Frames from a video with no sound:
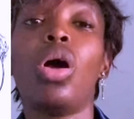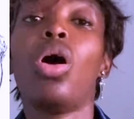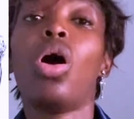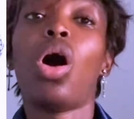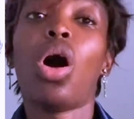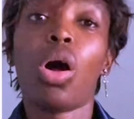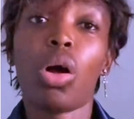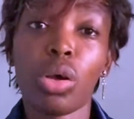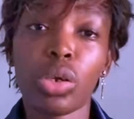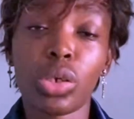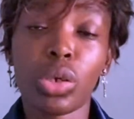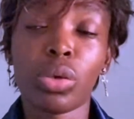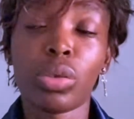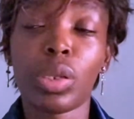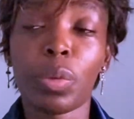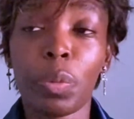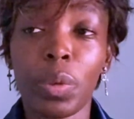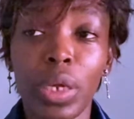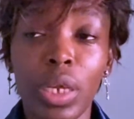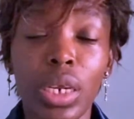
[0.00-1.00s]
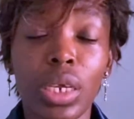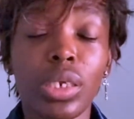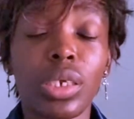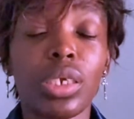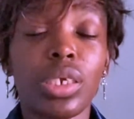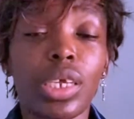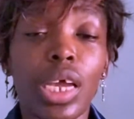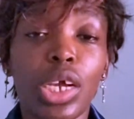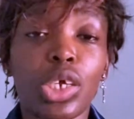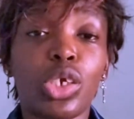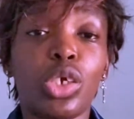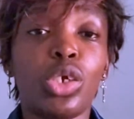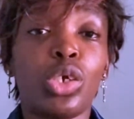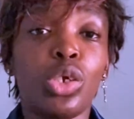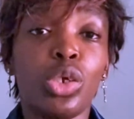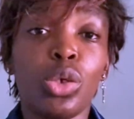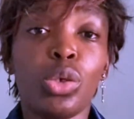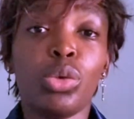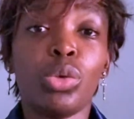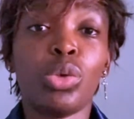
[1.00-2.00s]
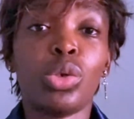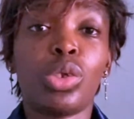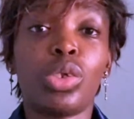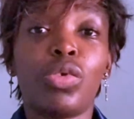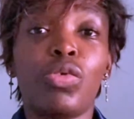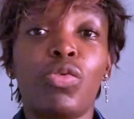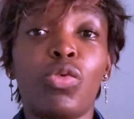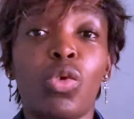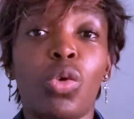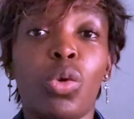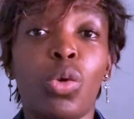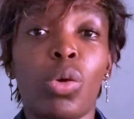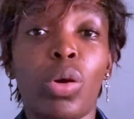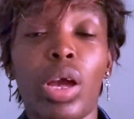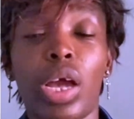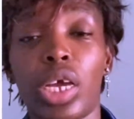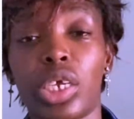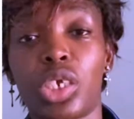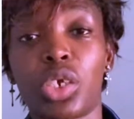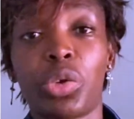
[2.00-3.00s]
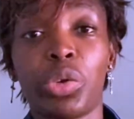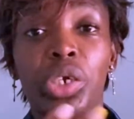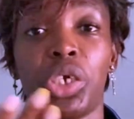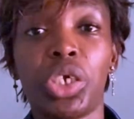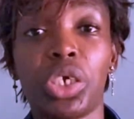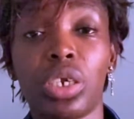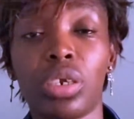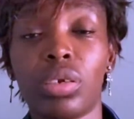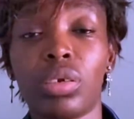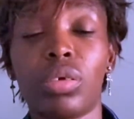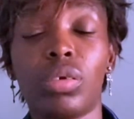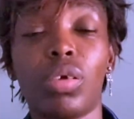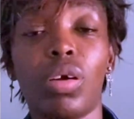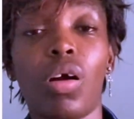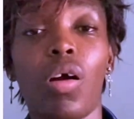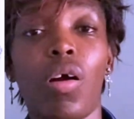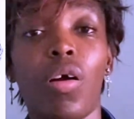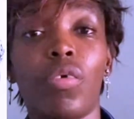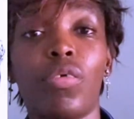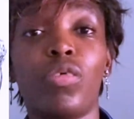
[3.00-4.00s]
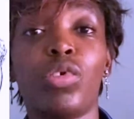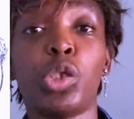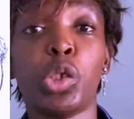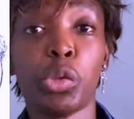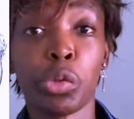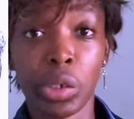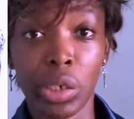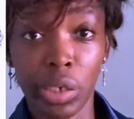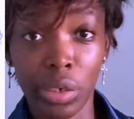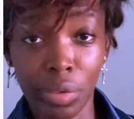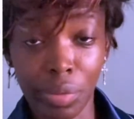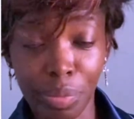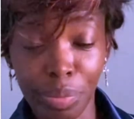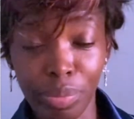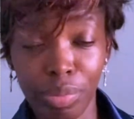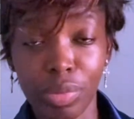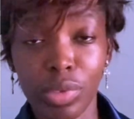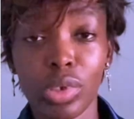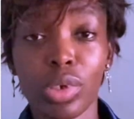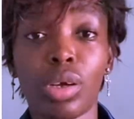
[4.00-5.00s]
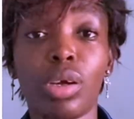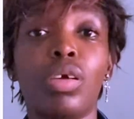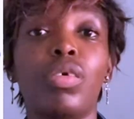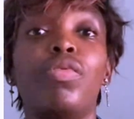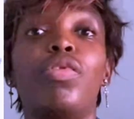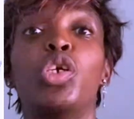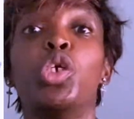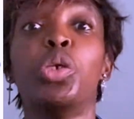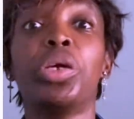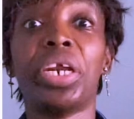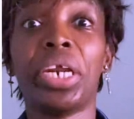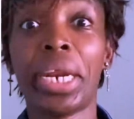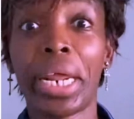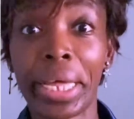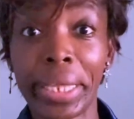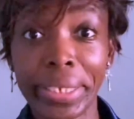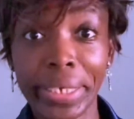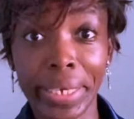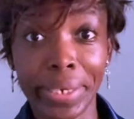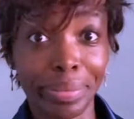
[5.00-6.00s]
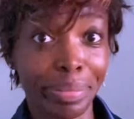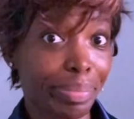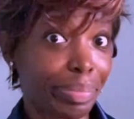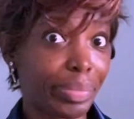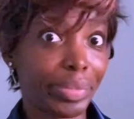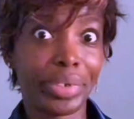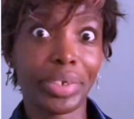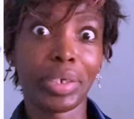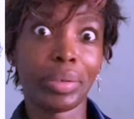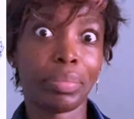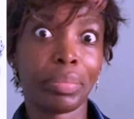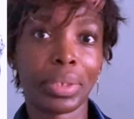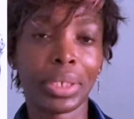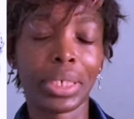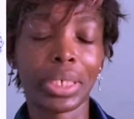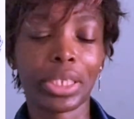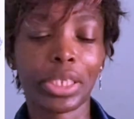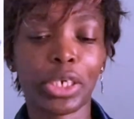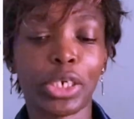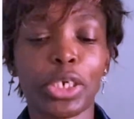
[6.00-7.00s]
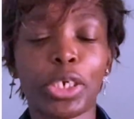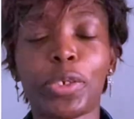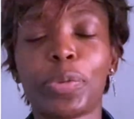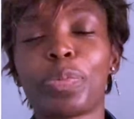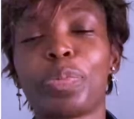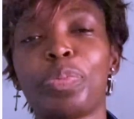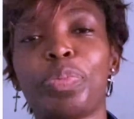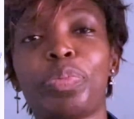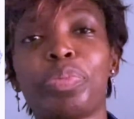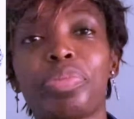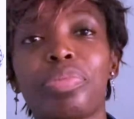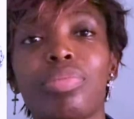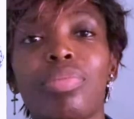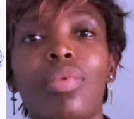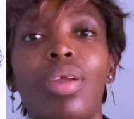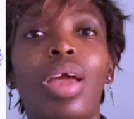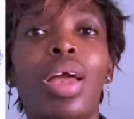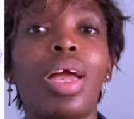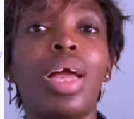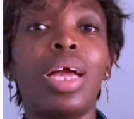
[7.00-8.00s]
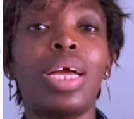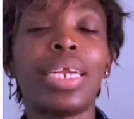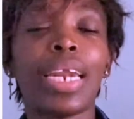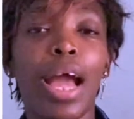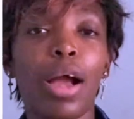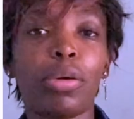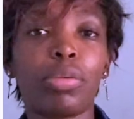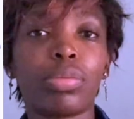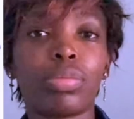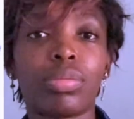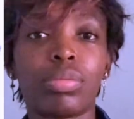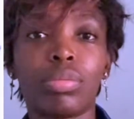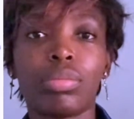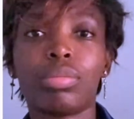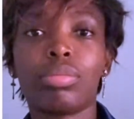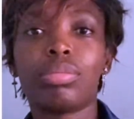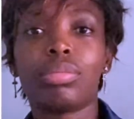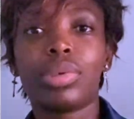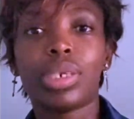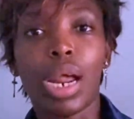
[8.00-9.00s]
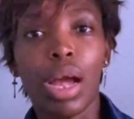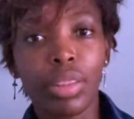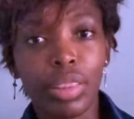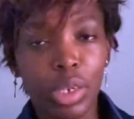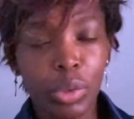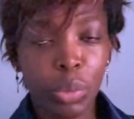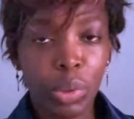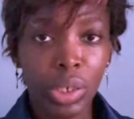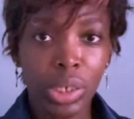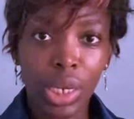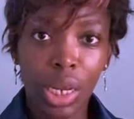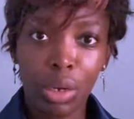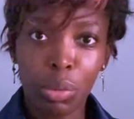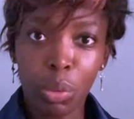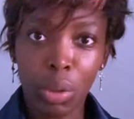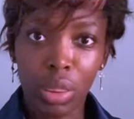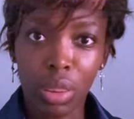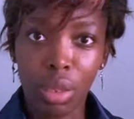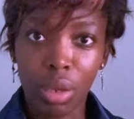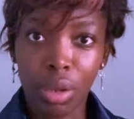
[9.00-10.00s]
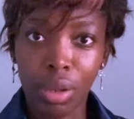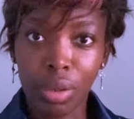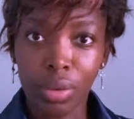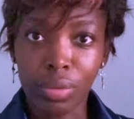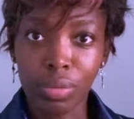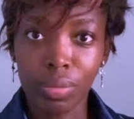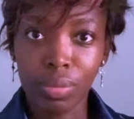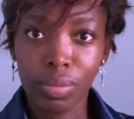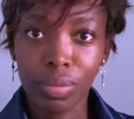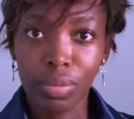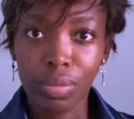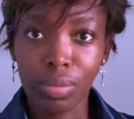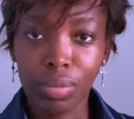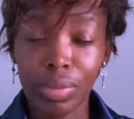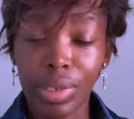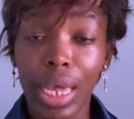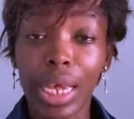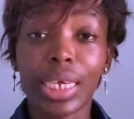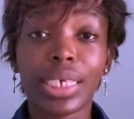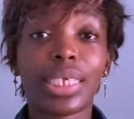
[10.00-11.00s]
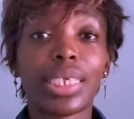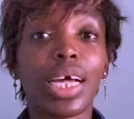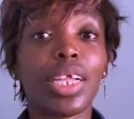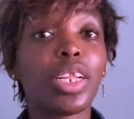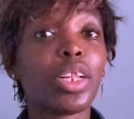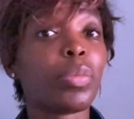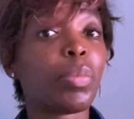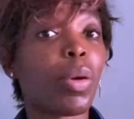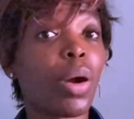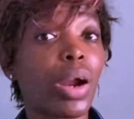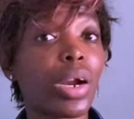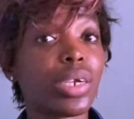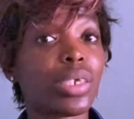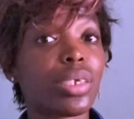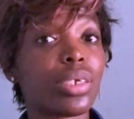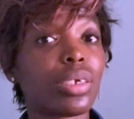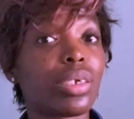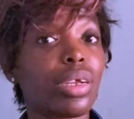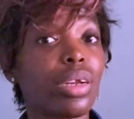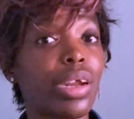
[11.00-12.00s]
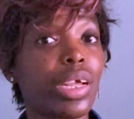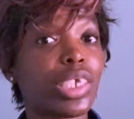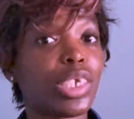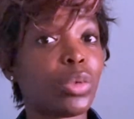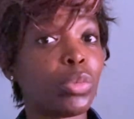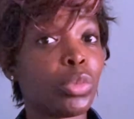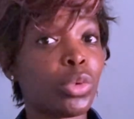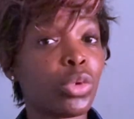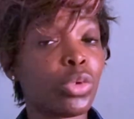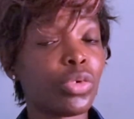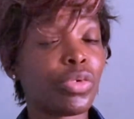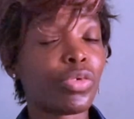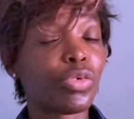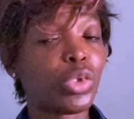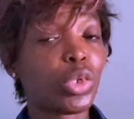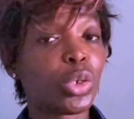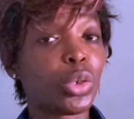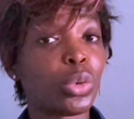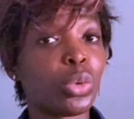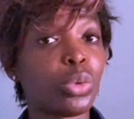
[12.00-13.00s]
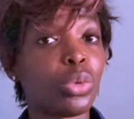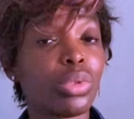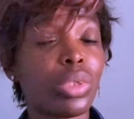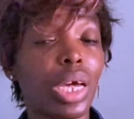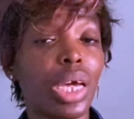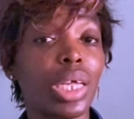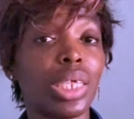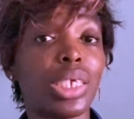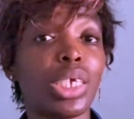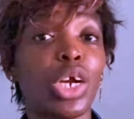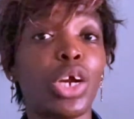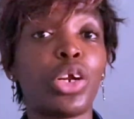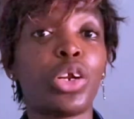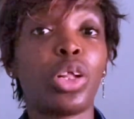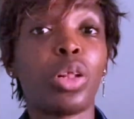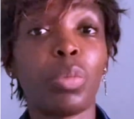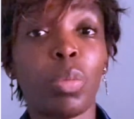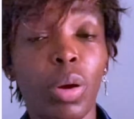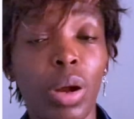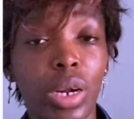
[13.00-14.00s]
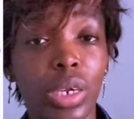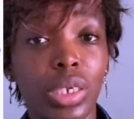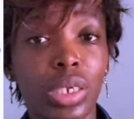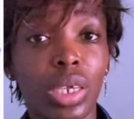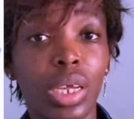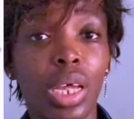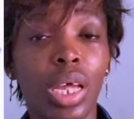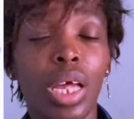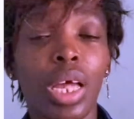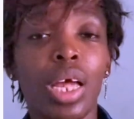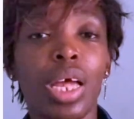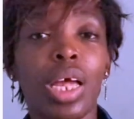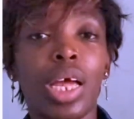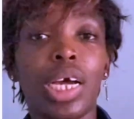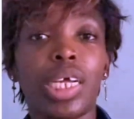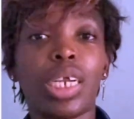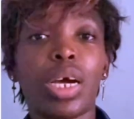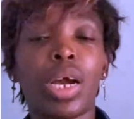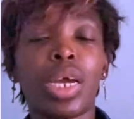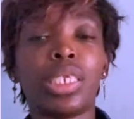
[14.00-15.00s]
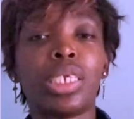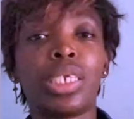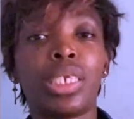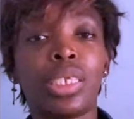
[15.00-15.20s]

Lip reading: Also, the penis is actually used for excretion of urine, for urinating, simple English. Now that we're done with the external part, let's move to the internal part. Now,